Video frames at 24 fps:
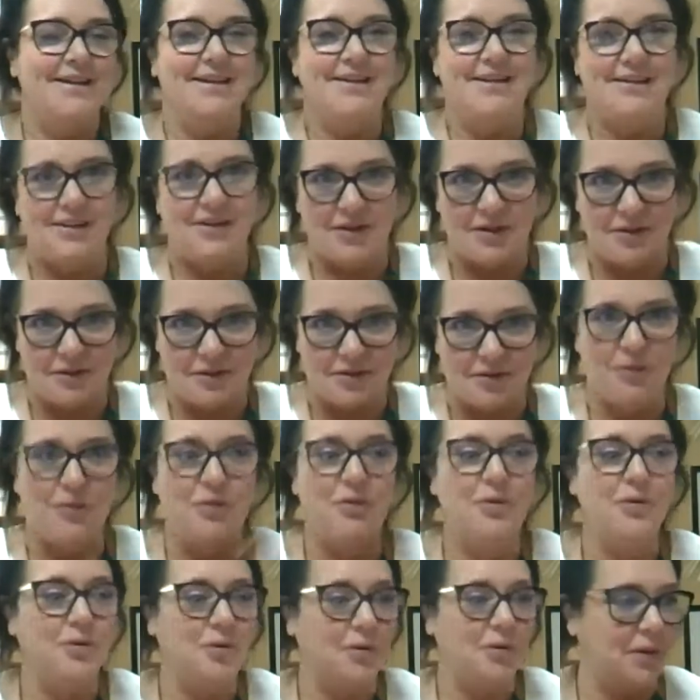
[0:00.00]
look
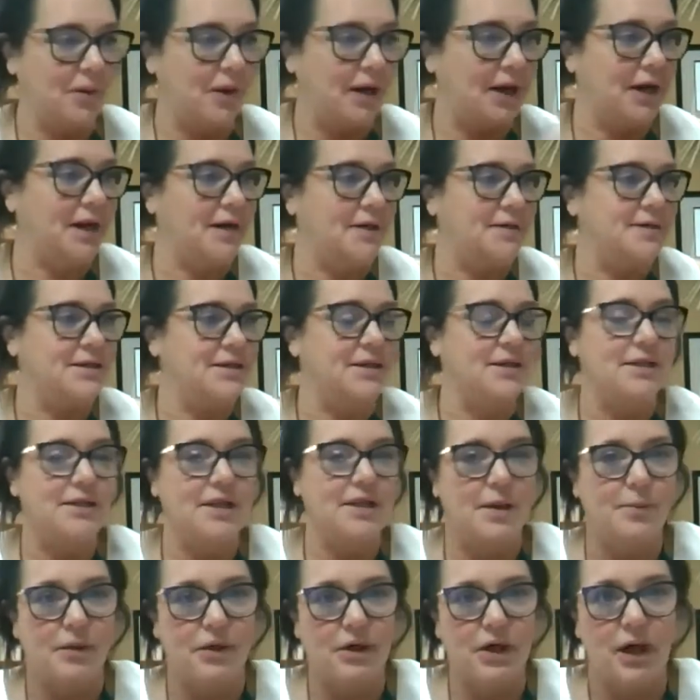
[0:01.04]
through, see the
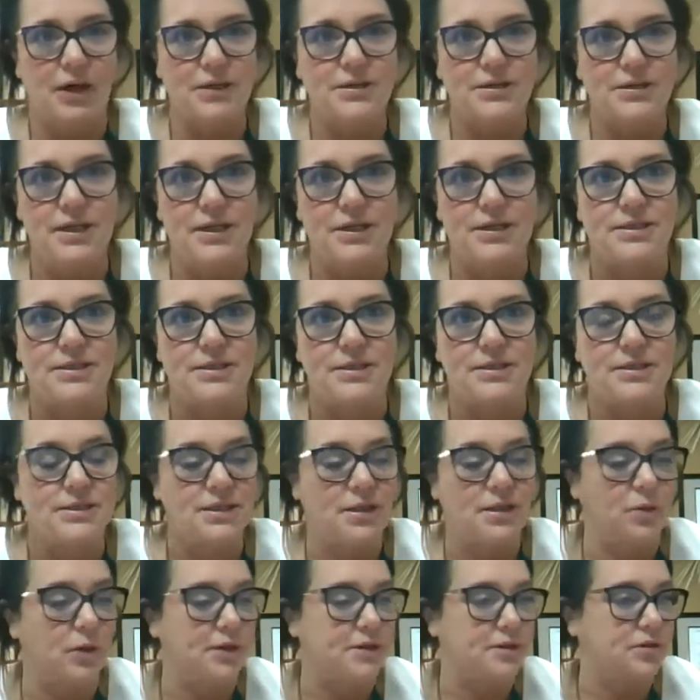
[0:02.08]
table of contents and
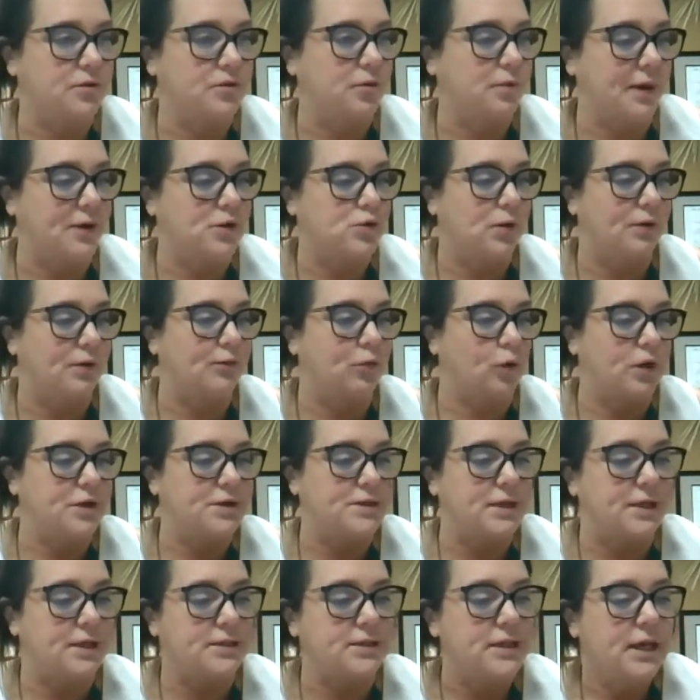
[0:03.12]
see what's through page
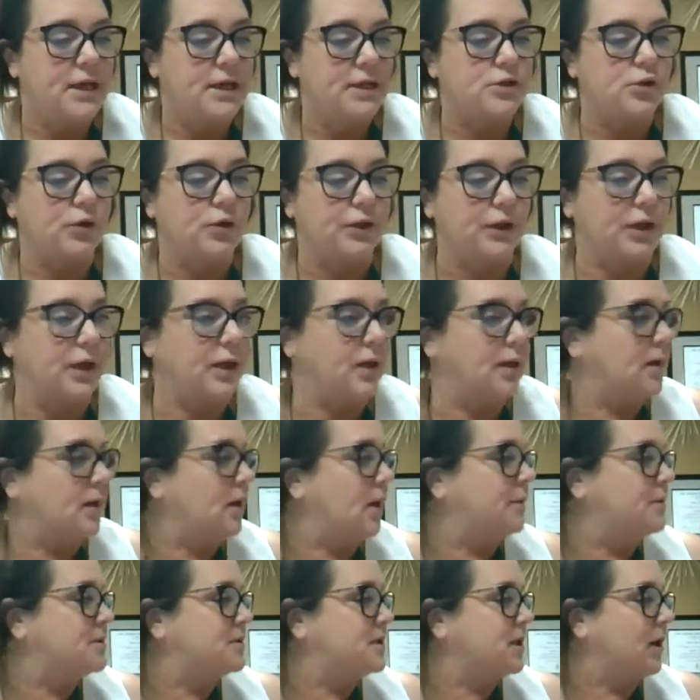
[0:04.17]
146. Really,
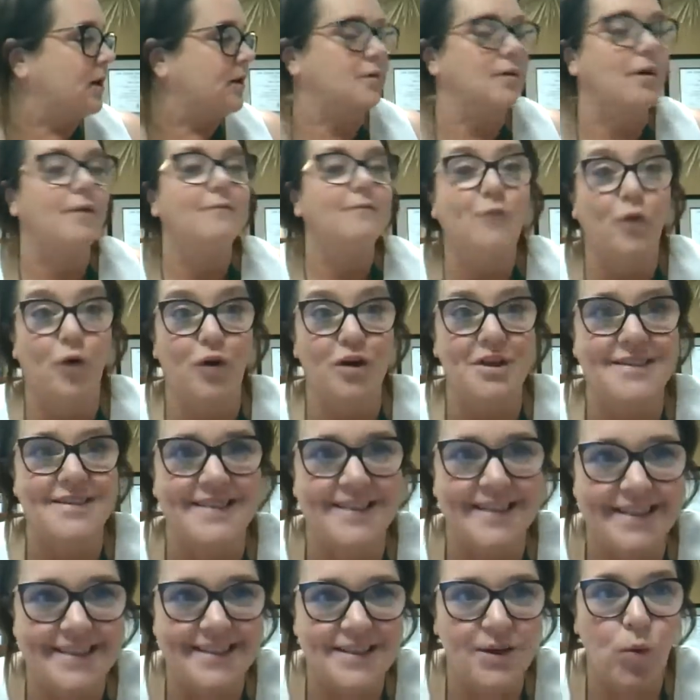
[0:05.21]
I'm sorry,
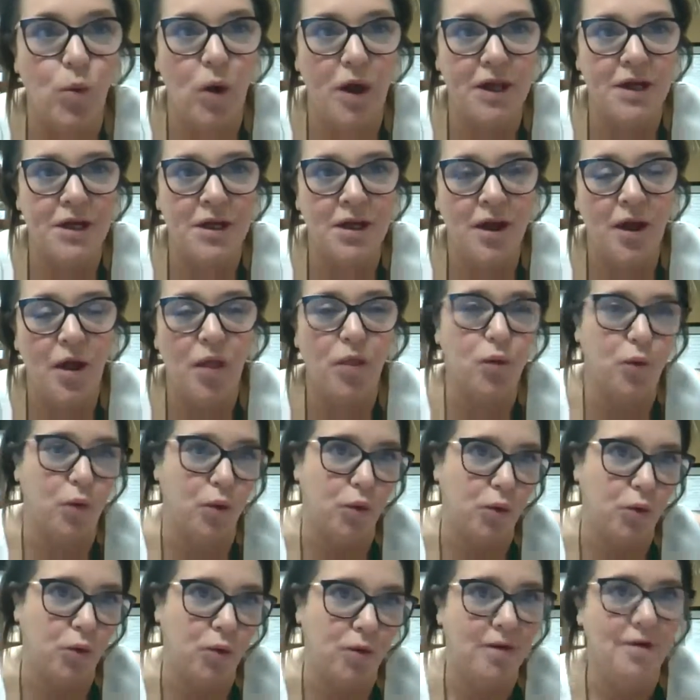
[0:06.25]
46. 1
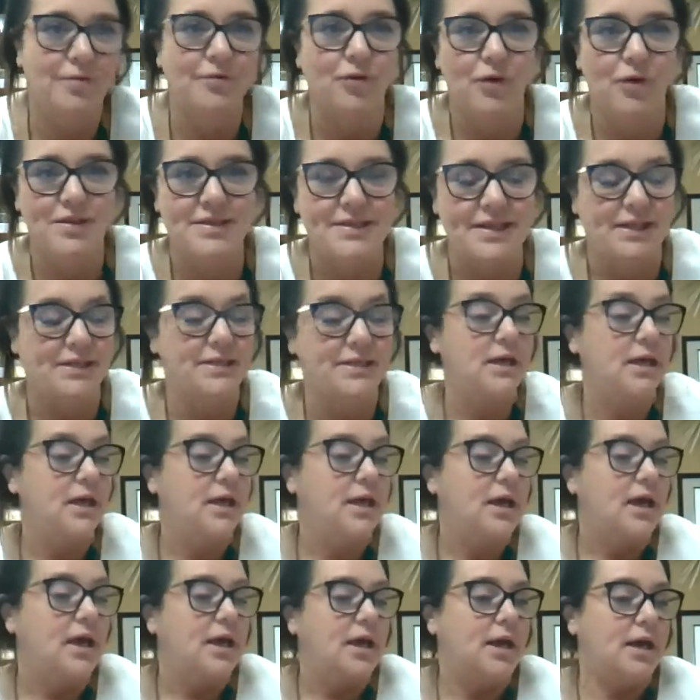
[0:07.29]
through 46.
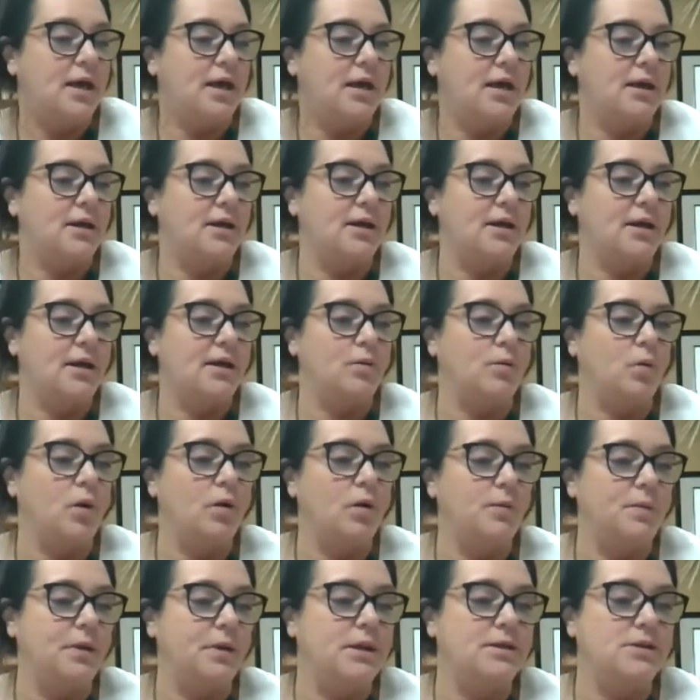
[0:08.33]
And it
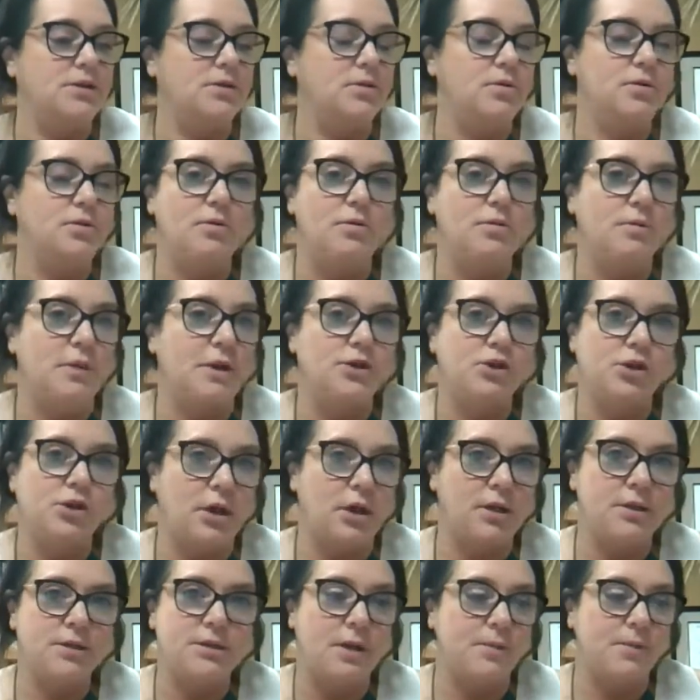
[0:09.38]
won't be too much
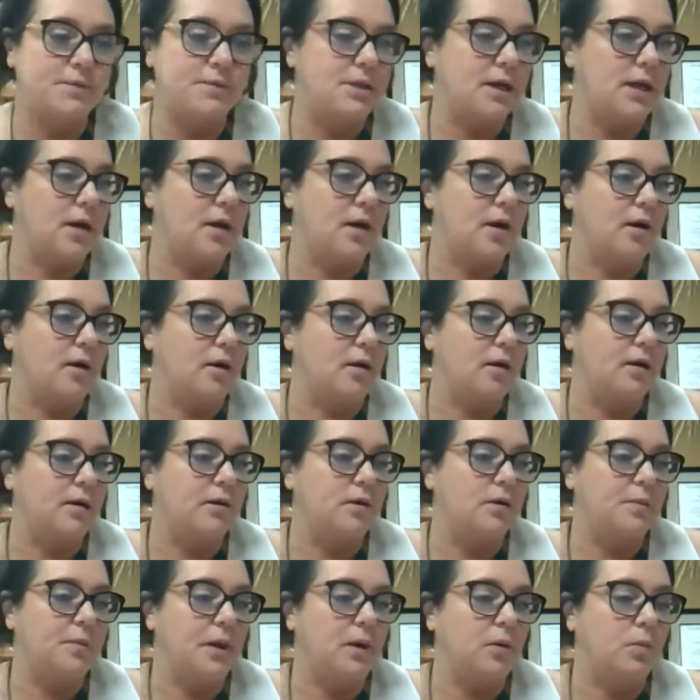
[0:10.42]
concepts there.
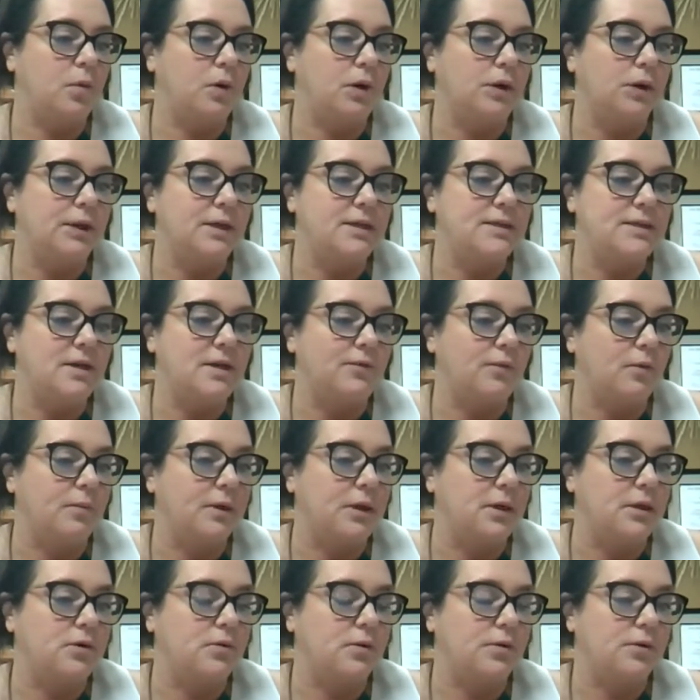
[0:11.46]
It'll be real easy for
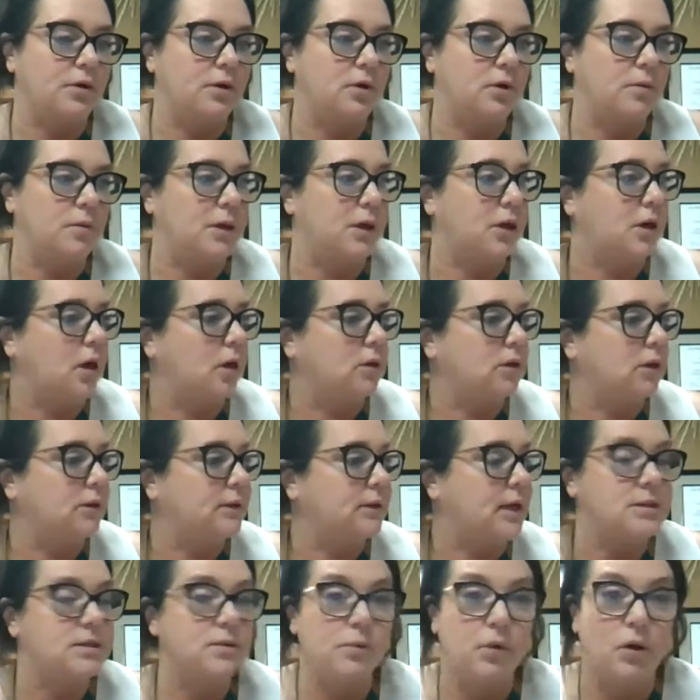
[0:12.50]
me to do a 30-minute call on
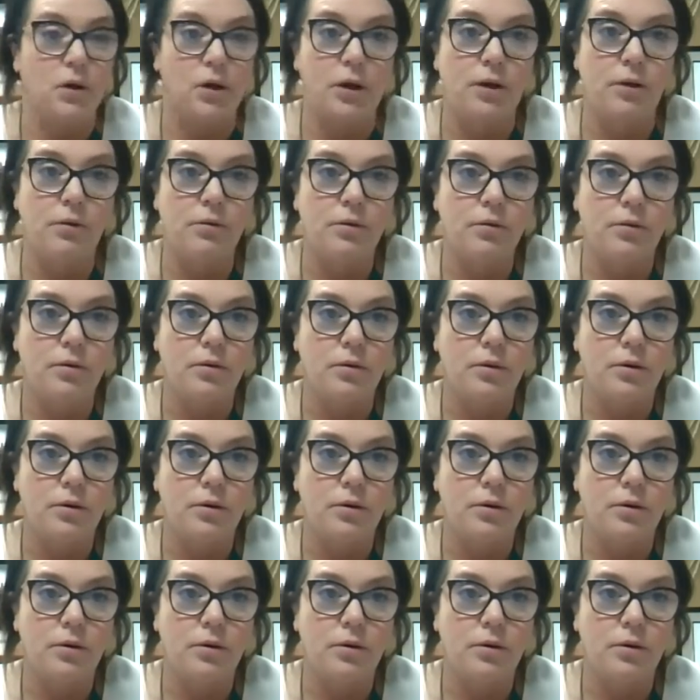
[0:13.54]
that tomorrow.